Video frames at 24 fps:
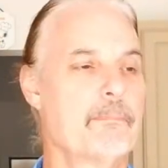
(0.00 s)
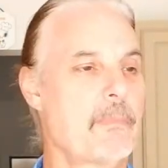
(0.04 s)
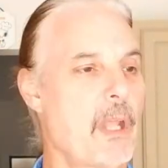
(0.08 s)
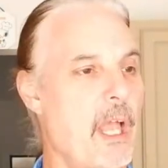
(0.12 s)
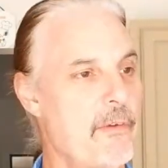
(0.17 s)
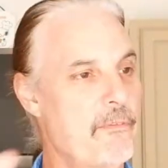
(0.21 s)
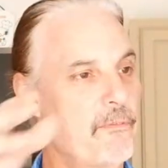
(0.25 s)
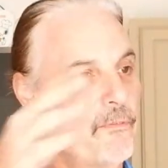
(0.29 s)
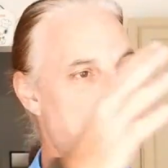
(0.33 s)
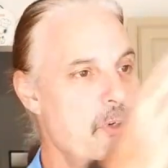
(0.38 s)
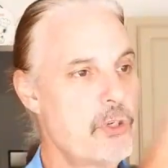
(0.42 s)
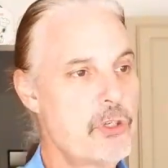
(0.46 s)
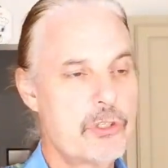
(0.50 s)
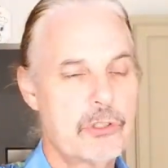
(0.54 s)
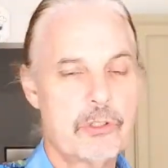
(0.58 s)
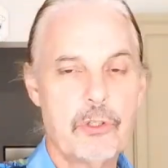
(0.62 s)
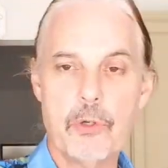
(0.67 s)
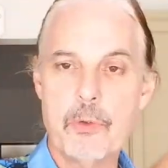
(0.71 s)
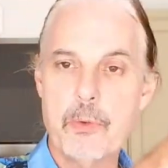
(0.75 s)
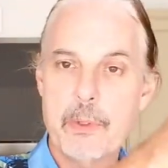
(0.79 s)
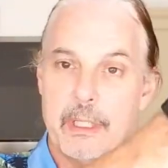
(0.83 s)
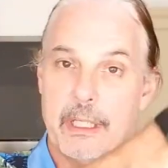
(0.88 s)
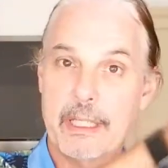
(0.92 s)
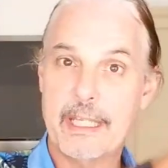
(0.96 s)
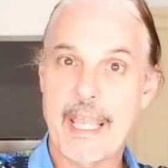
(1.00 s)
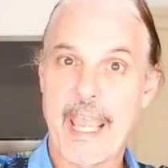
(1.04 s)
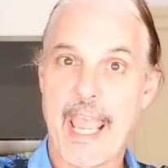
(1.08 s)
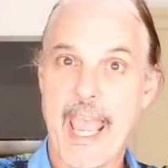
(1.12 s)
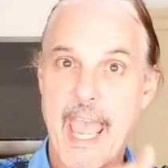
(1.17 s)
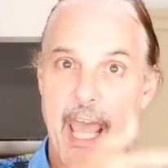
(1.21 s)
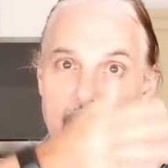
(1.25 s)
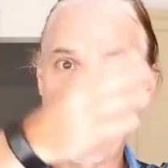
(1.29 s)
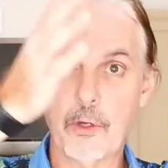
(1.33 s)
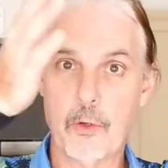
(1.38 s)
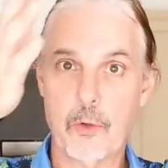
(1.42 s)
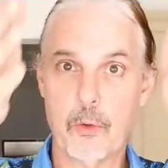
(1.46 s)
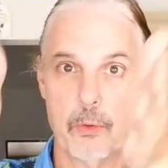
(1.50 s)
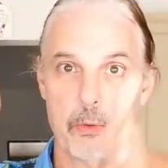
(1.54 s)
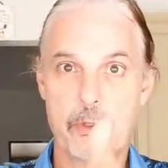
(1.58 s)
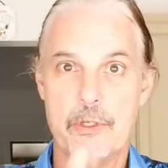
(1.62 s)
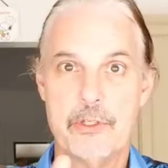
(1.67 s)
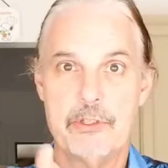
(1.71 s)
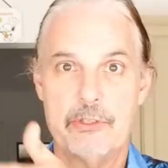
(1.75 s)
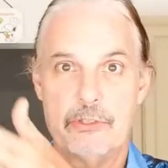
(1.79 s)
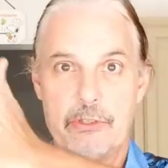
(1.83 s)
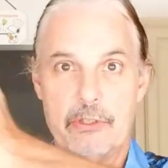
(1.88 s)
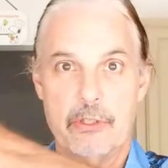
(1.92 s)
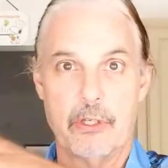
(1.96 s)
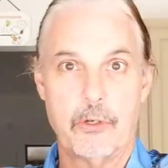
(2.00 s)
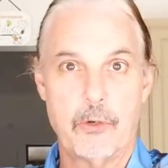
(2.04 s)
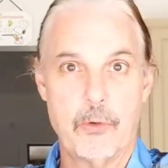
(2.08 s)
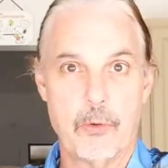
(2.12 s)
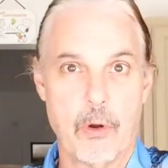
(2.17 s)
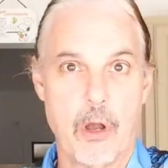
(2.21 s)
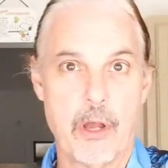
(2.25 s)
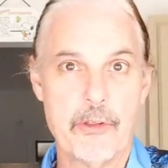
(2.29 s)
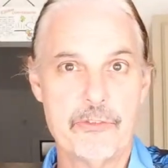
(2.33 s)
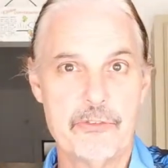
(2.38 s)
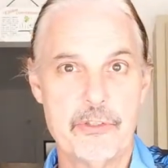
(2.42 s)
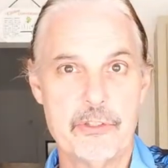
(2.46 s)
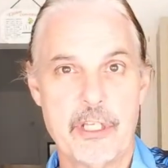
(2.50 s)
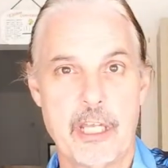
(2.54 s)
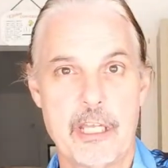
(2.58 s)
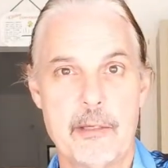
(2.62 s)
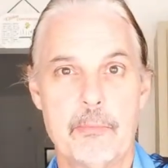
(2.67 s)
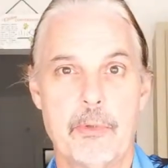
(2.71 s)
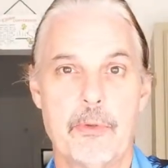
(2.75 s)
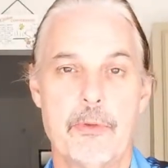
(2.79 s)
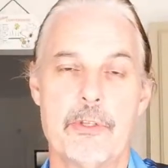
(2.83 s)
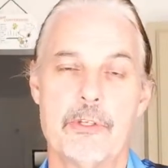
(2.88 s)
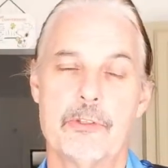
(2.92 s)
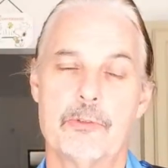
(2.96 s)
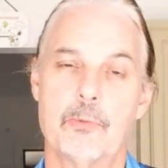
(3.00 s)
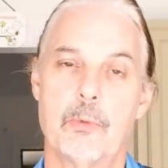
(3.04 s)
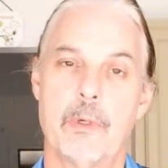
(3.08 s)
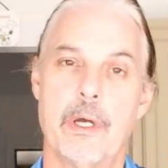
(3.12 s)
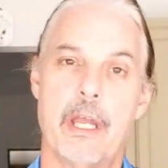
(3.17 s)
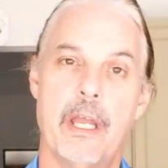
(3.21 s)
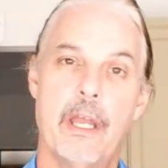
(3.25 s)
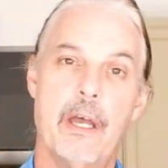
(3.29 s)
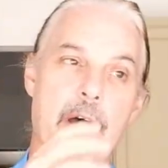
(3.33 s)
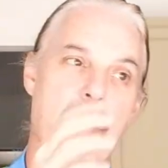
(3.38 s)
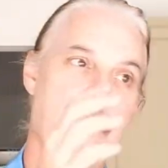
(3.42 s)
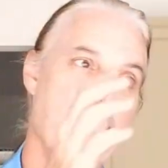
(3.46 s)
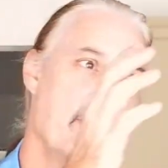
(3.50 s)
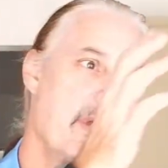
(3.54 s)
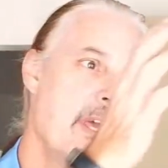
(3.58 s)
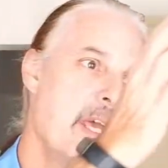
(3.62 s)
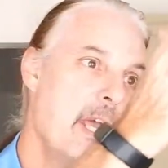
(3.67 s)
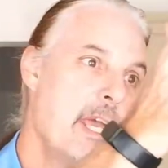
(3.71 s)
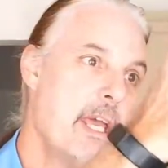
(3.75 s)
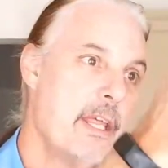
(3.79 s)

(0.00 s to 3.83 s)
I first go in categories across the table this way of,